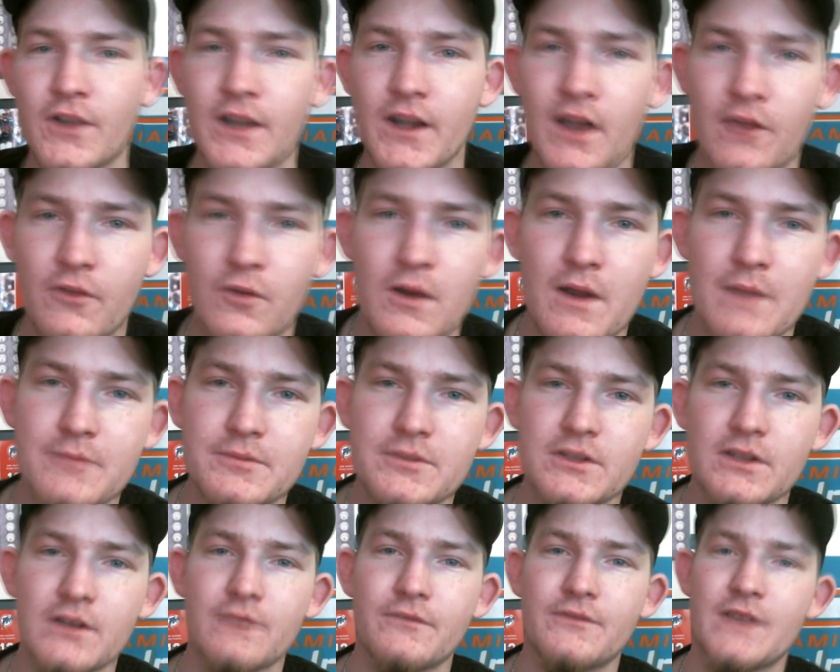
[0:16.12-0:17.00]
another
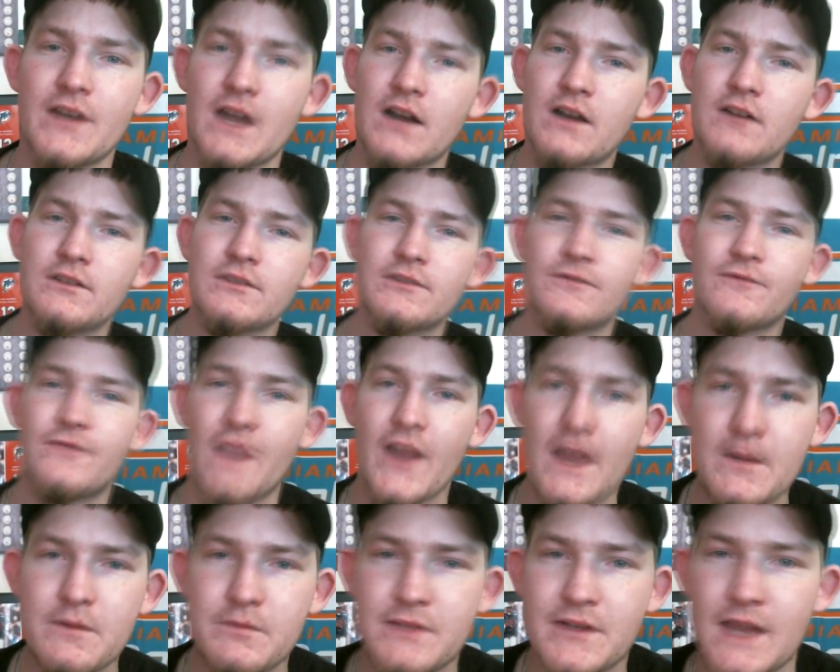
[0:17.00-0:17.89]
episode of Darryl's
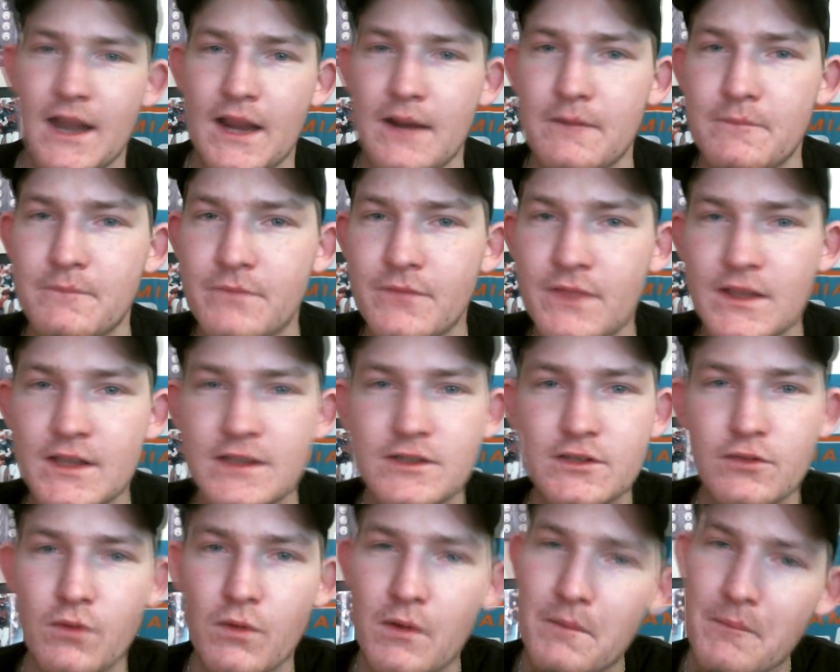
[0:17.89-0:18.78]
Vape Tape.
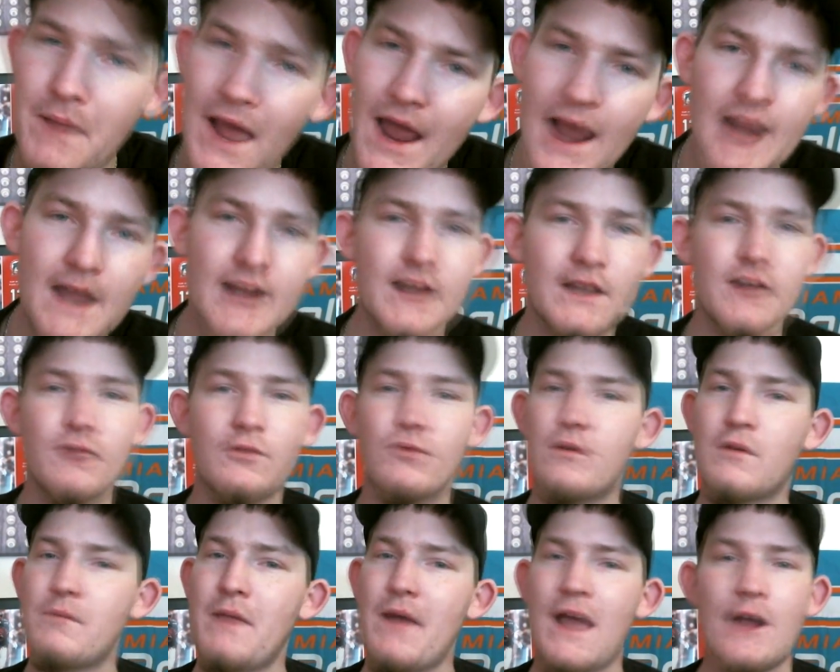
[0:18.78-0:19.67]
So we're back.
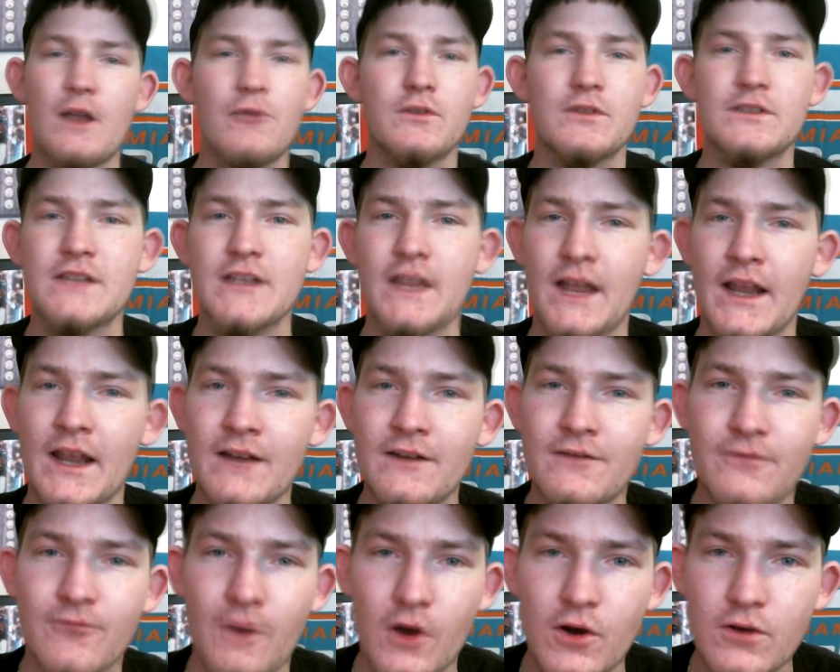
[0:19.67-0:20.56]
We're back once
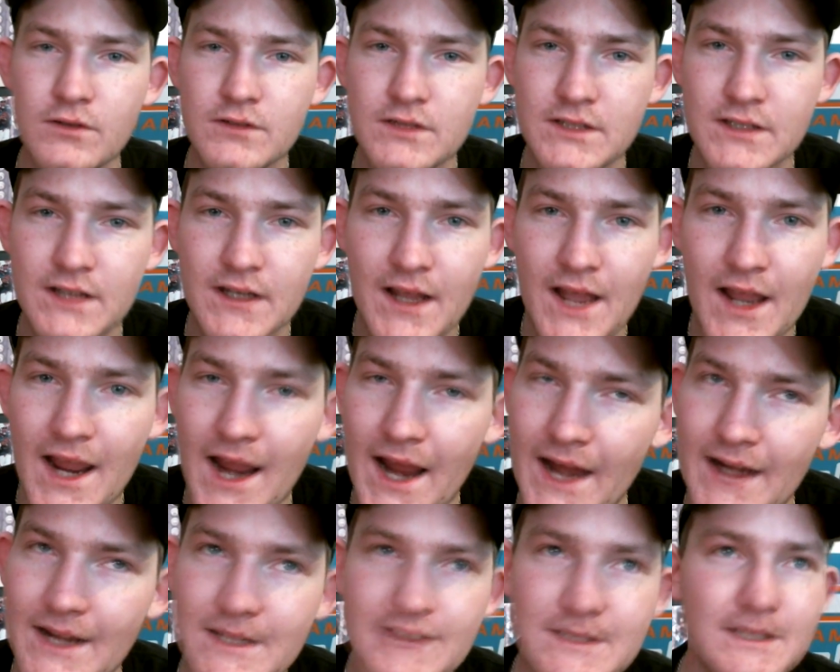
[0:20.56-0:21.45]
again, folks,
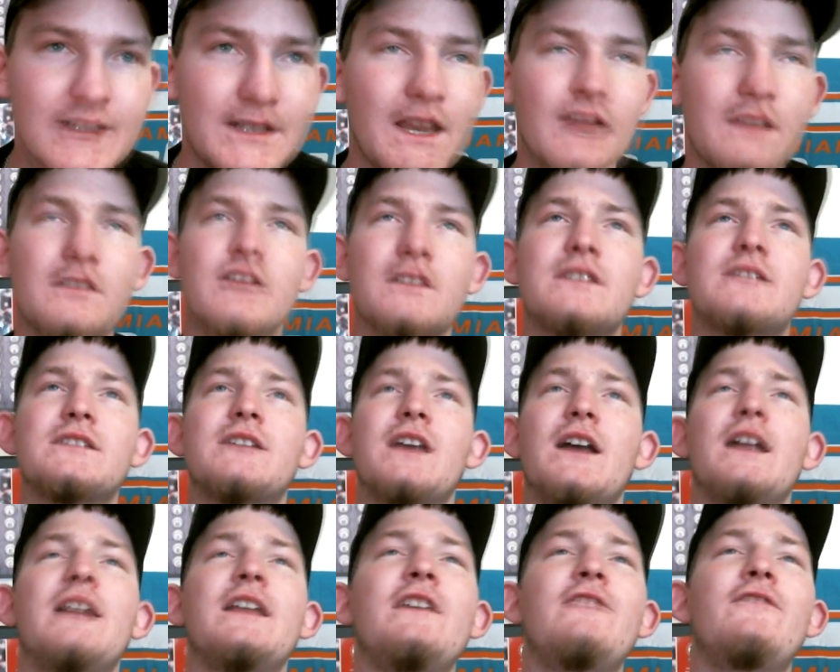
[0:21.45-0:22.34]
and it's another
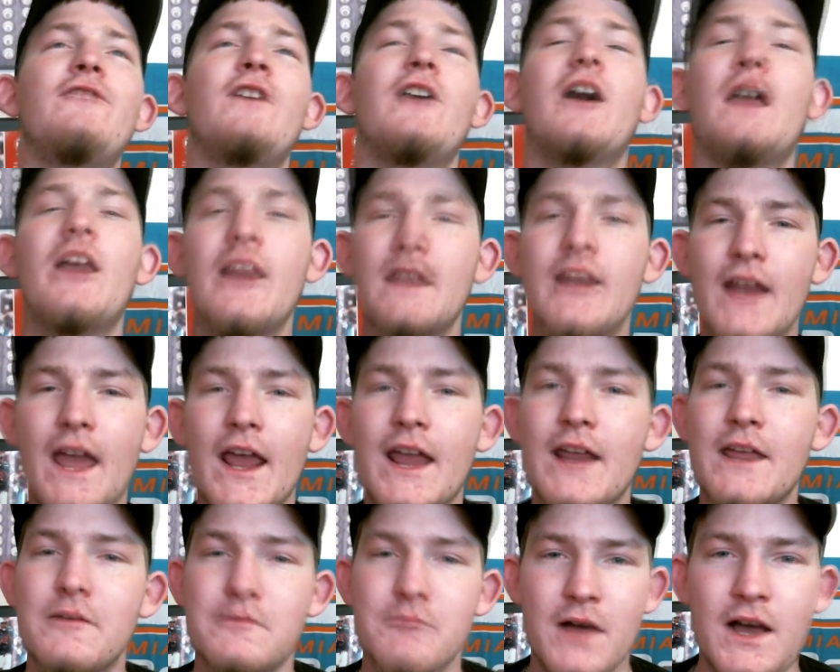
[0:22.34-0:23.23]
sunny fucking
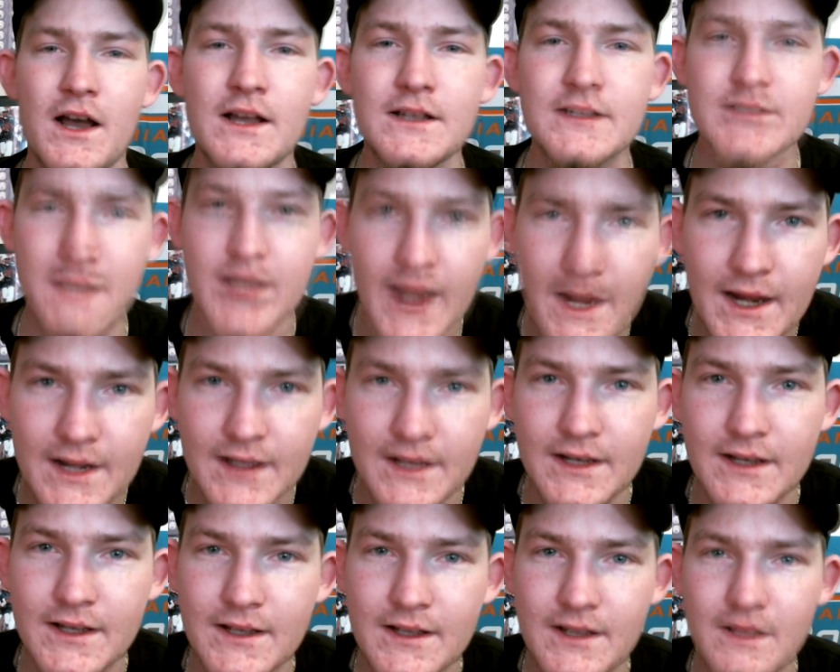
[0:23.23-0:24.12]
day in
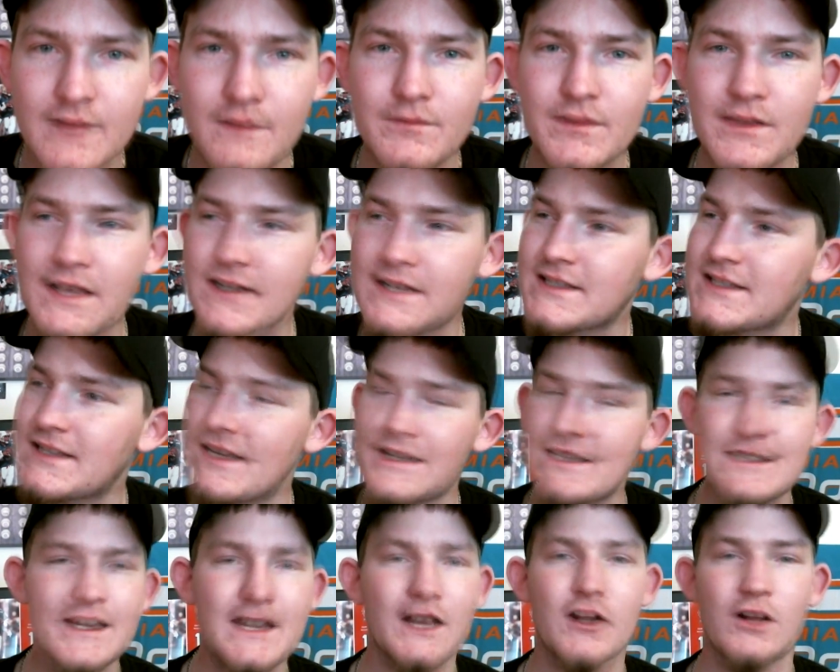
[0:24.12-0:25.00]
Montana. Like
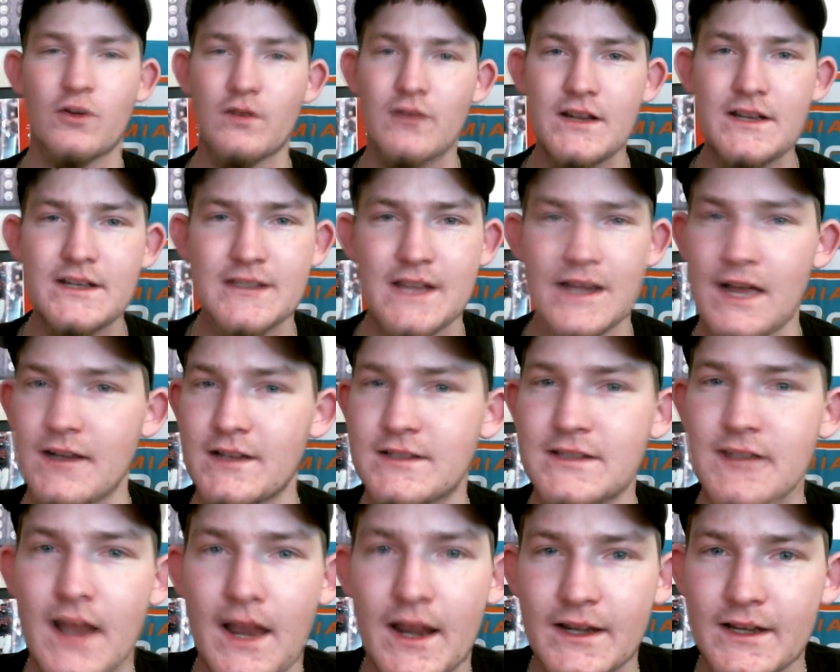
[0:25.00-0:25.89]
60 degrees
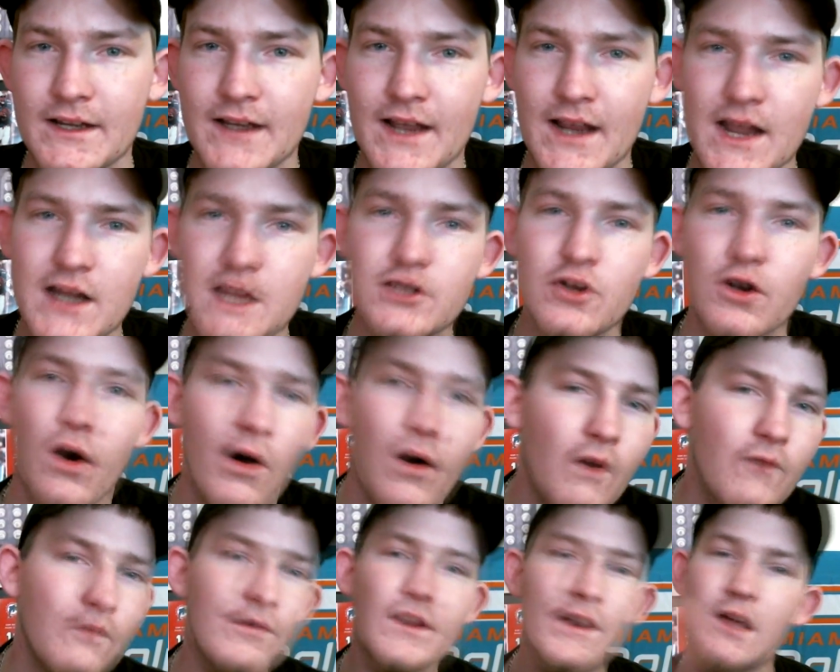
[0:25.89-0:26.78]
outside today, so
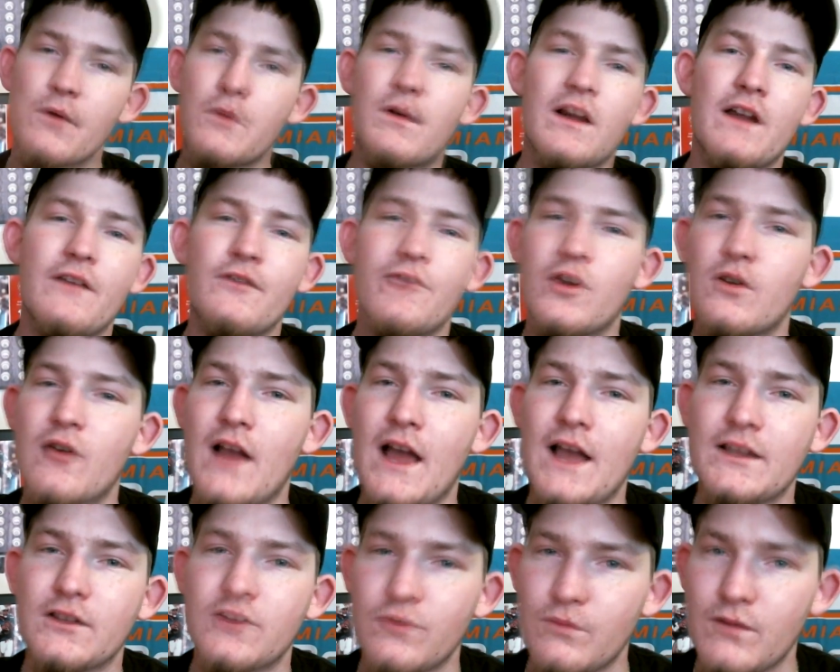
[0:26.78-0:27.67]
hopefully wherever you're
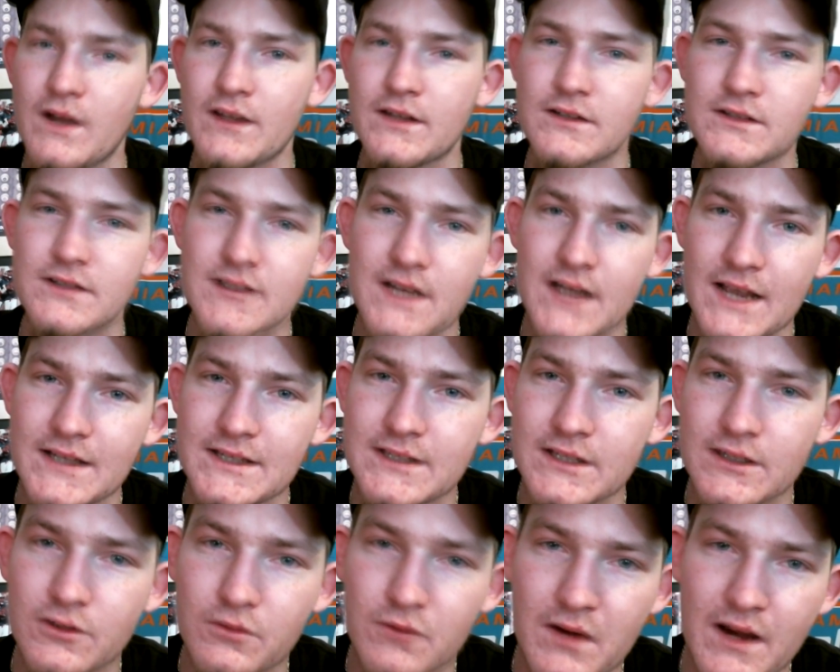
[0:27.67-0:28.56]
at, the weather's
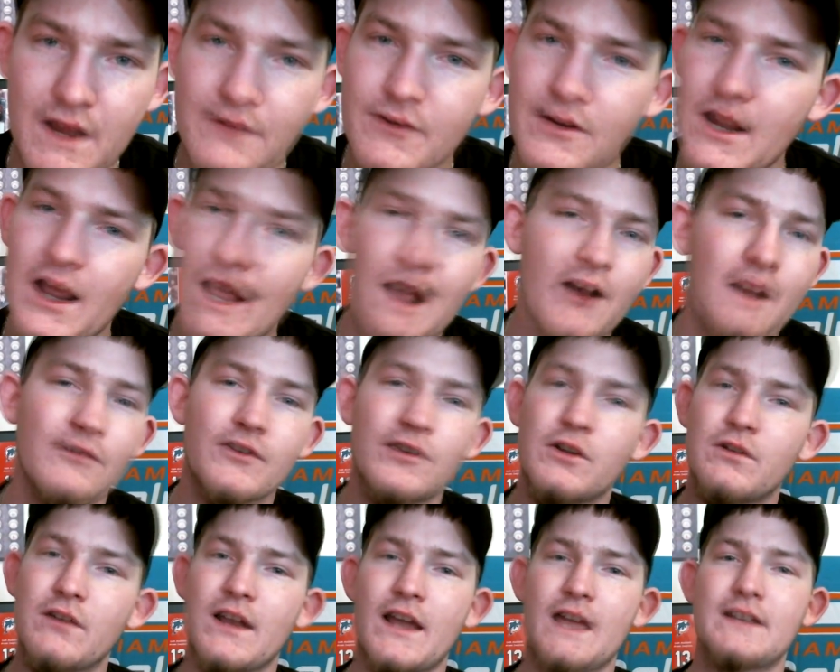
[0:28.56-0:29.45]
nice and gravy, however
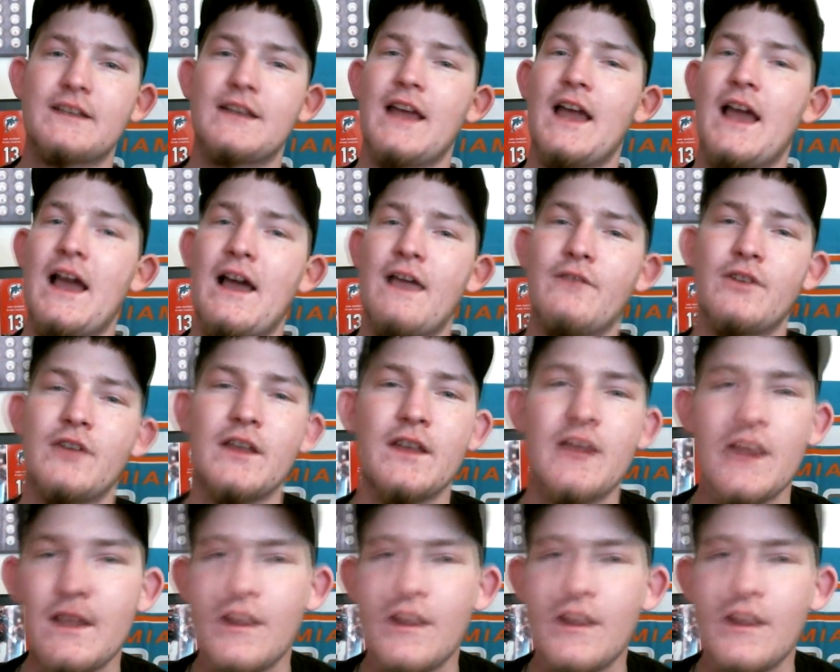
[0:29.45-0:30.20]
you'd like to have it.